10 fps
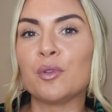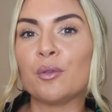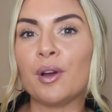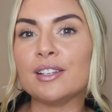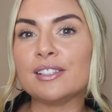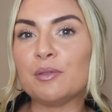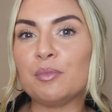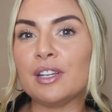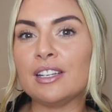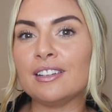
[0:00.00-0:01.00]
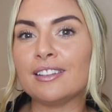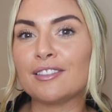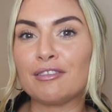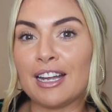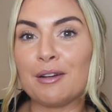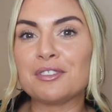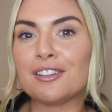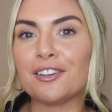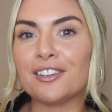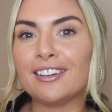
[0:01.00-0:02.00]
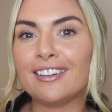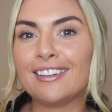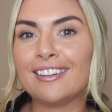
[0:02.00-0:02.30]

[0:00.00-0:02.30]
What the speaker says: otherwise they'd be 3 hours long